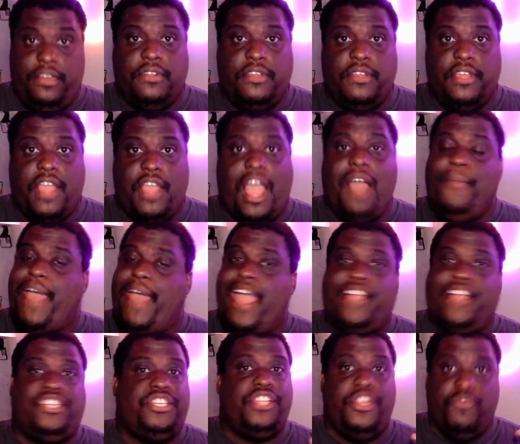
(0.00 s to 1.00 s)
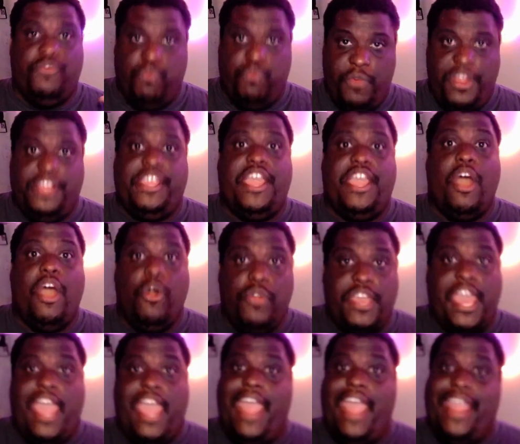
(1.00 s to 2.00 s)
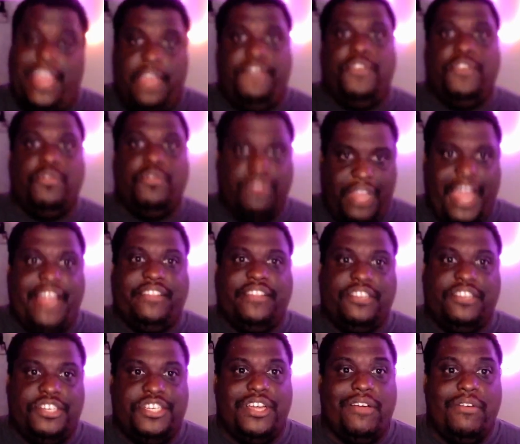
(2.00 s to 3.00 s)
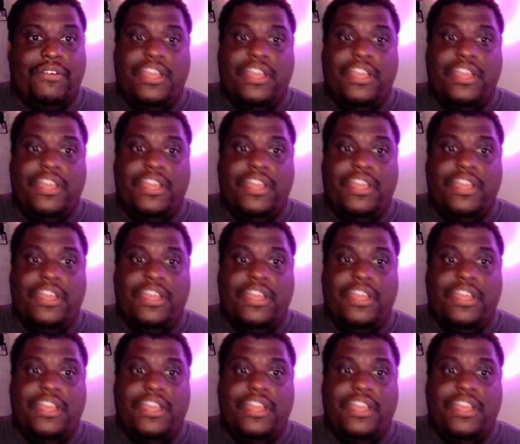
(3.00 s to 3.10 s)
I'm actually really okay if you like the show.